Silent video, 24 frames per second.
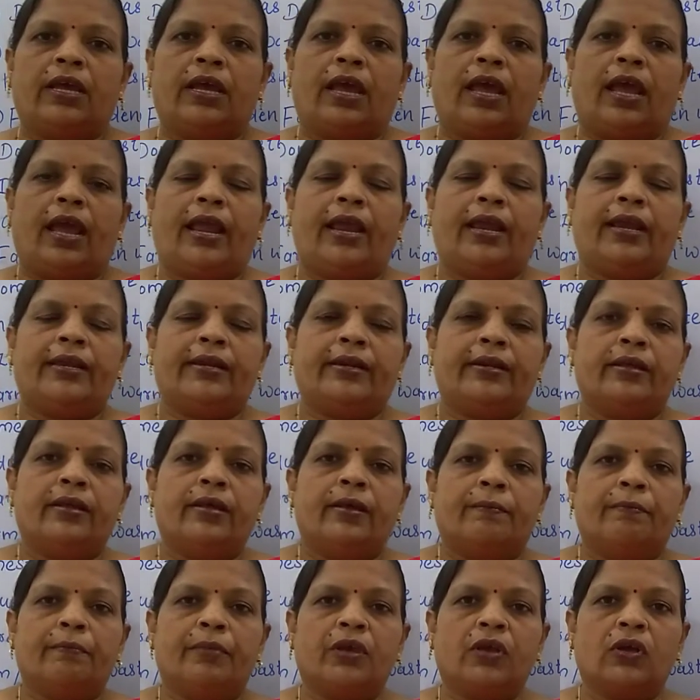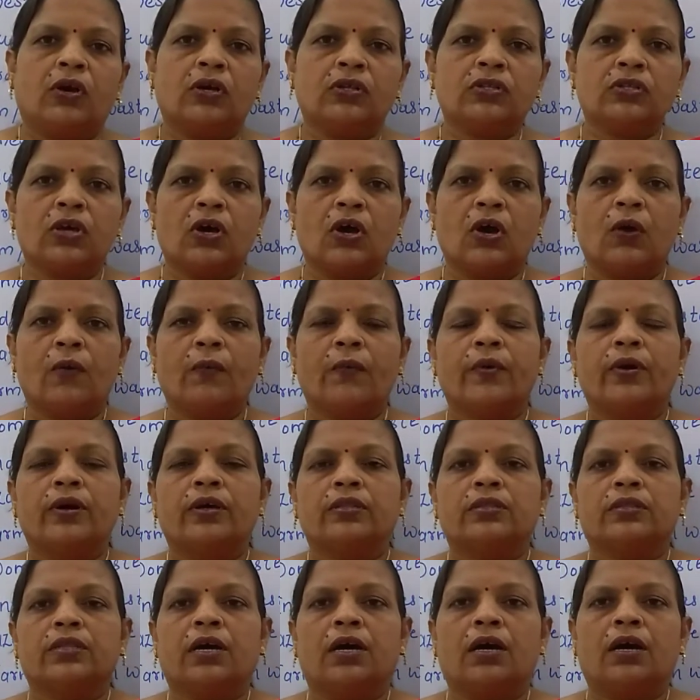and because of
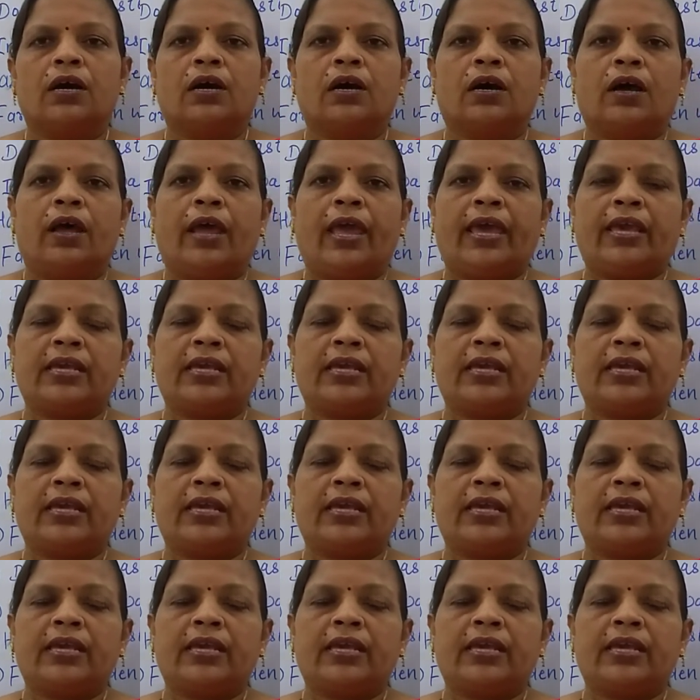the